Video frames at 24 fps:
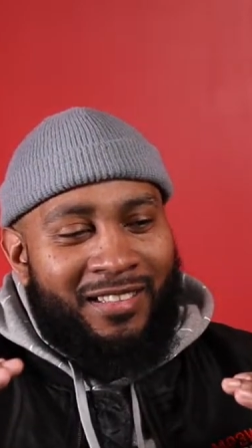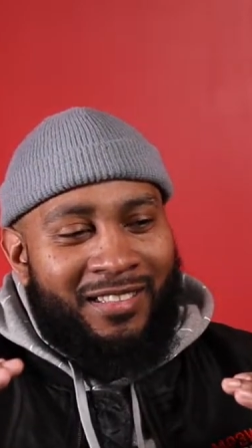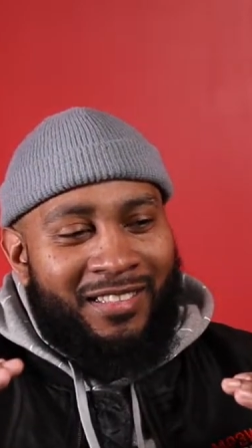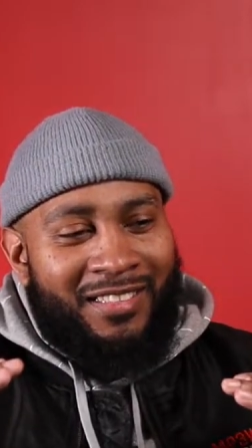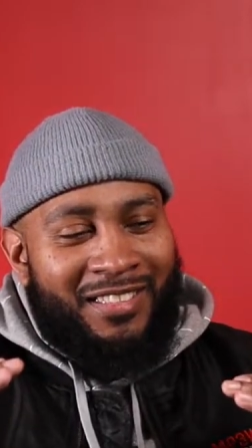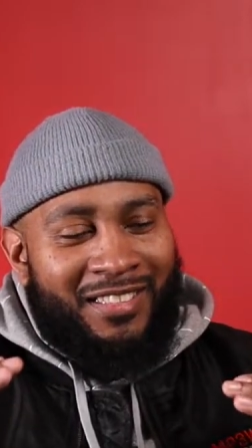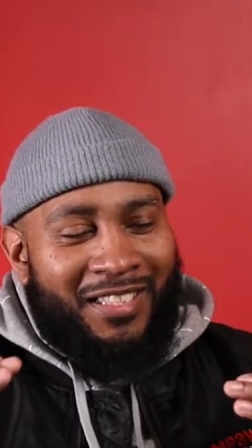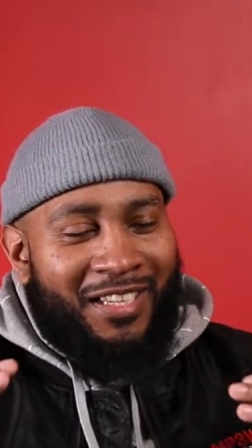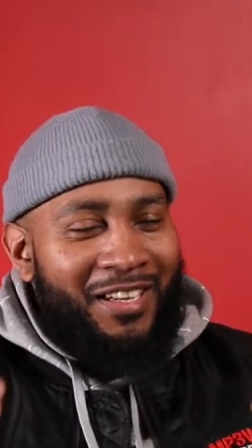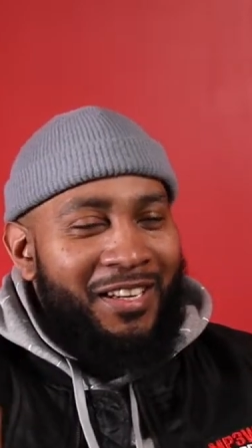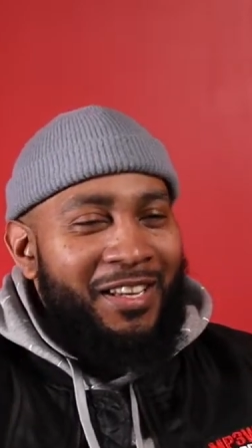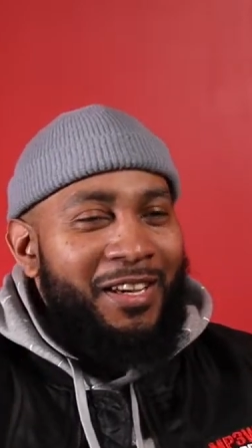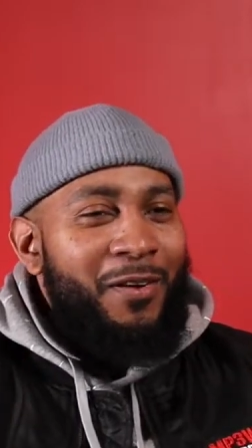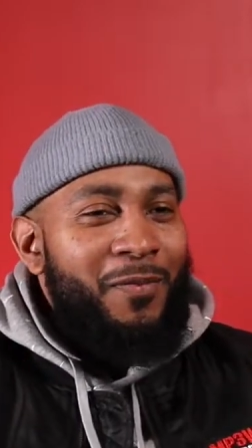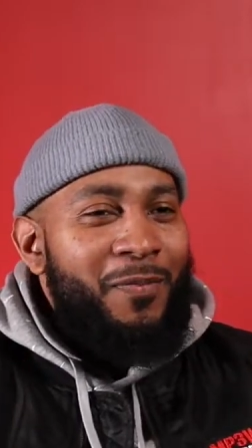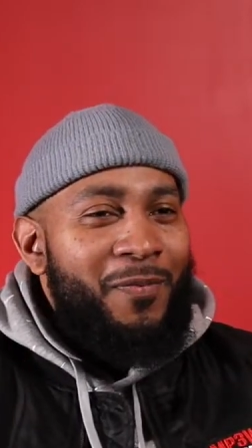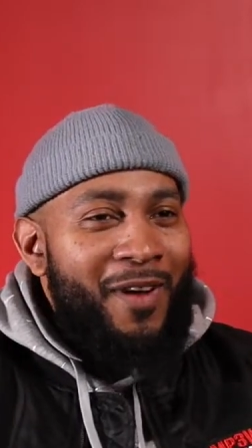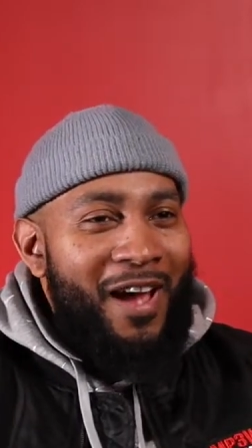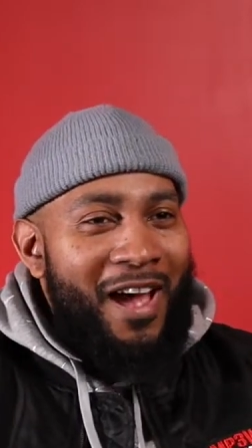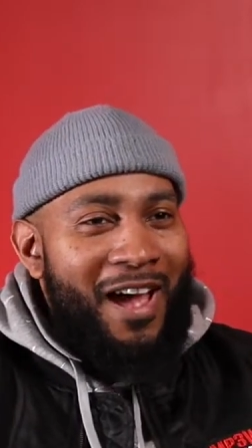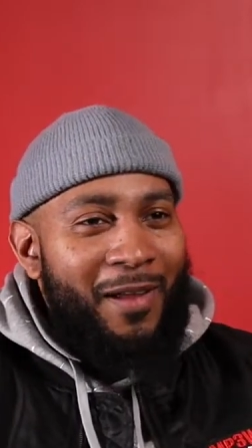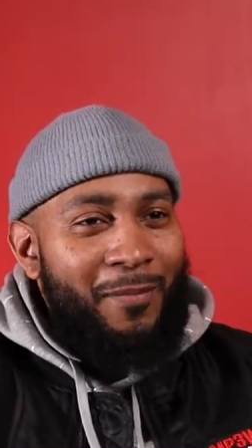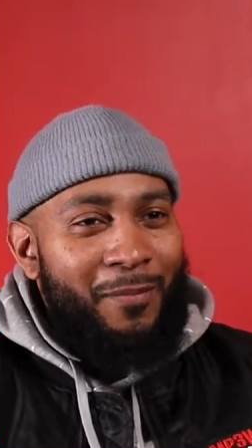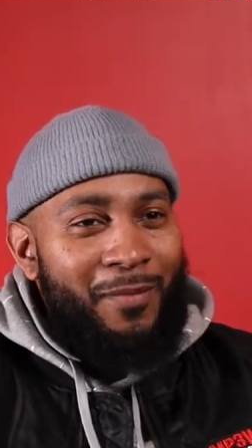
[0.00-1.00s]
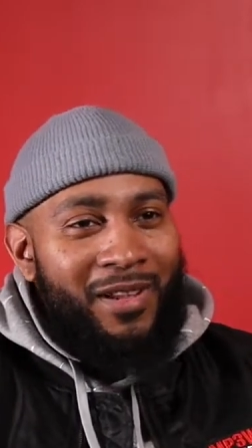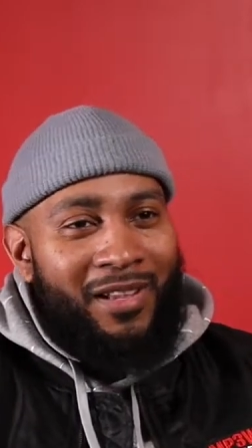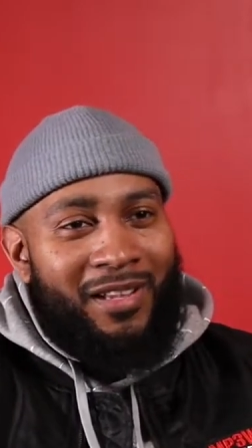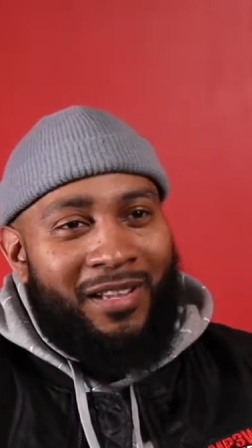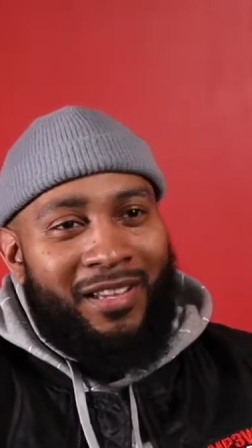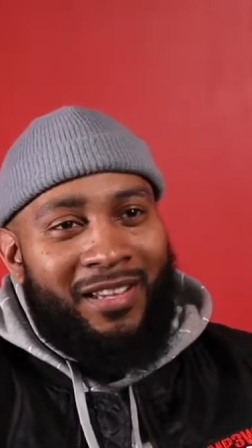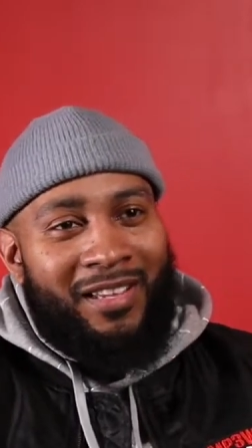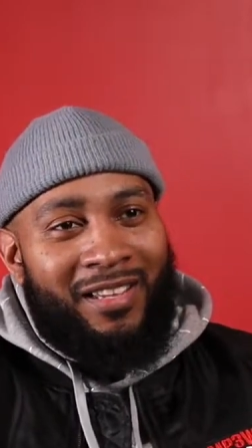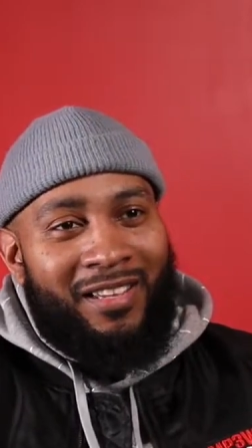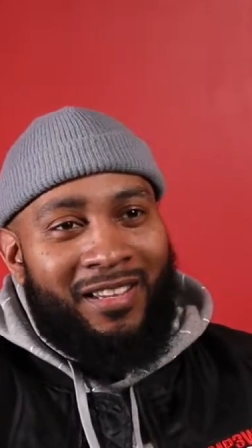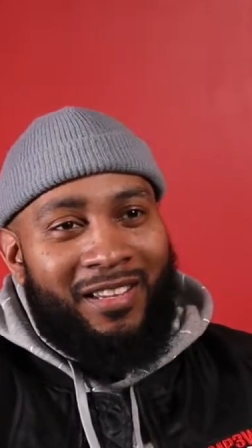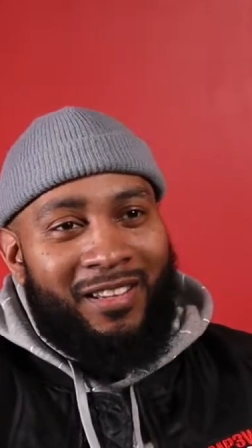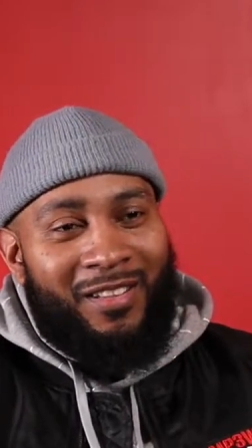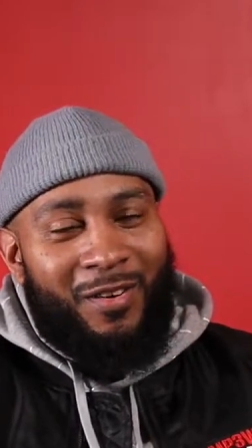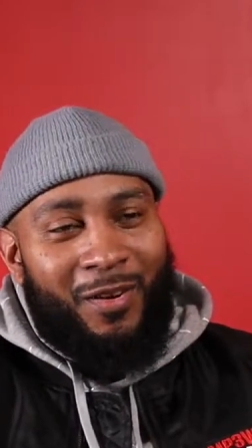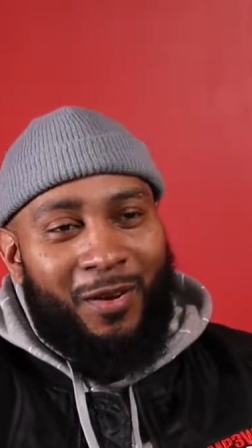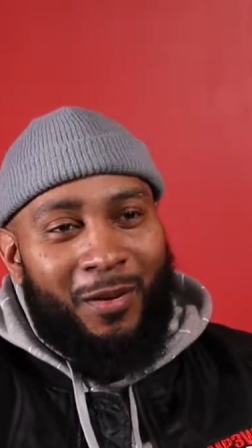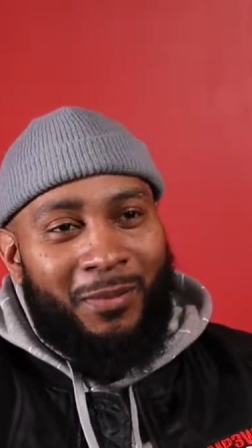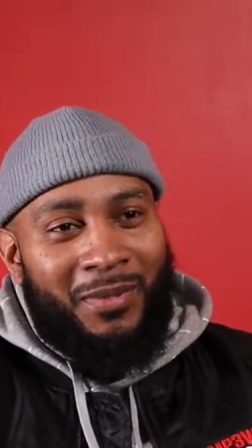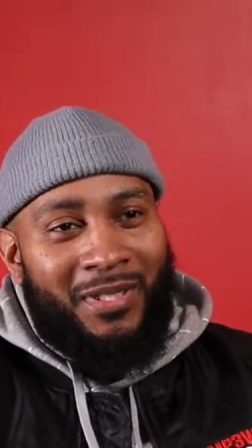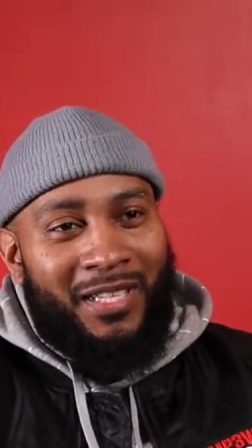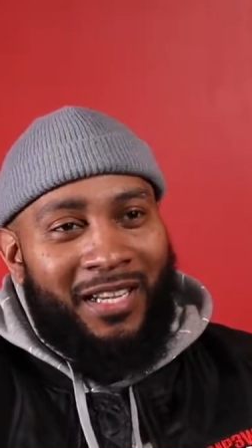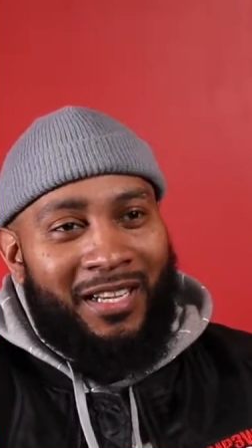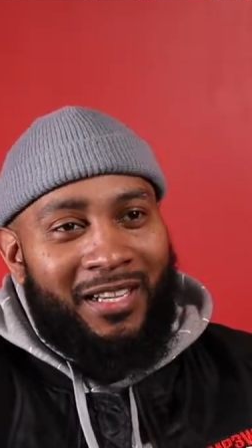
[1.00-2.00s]
solidified me, you know
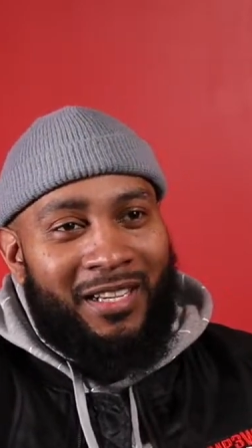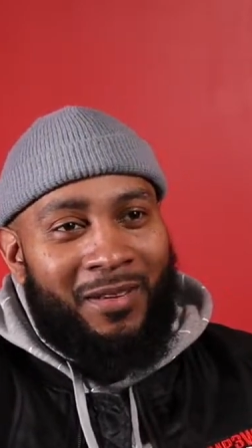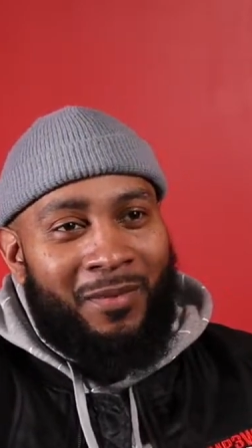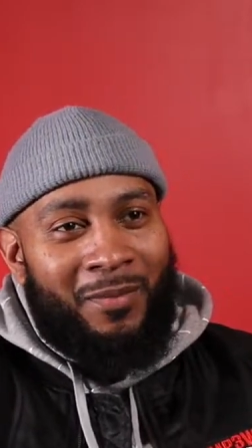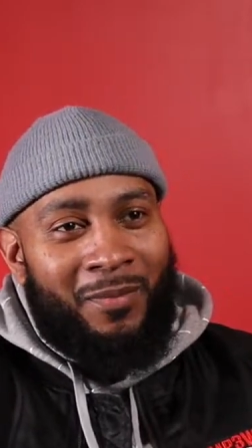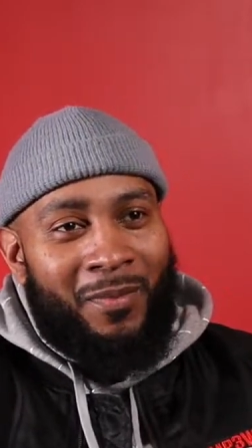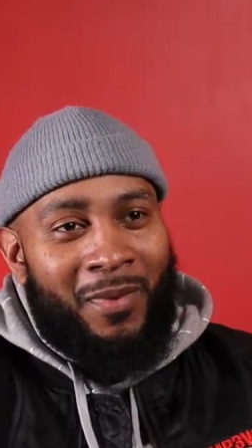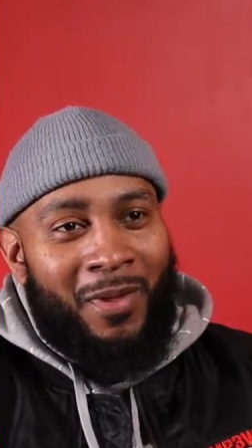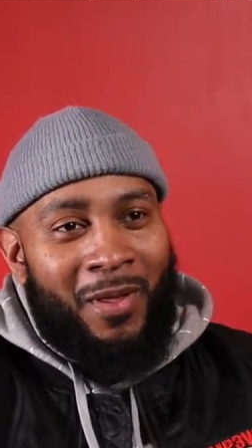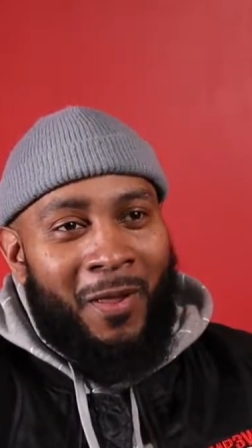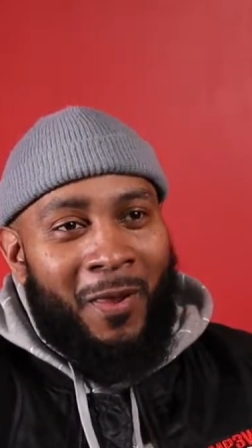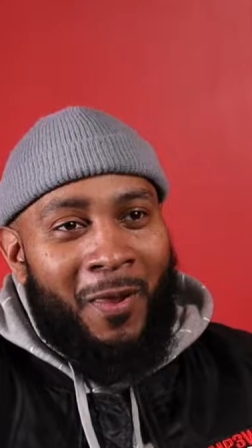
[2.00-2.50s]
what I'm saying?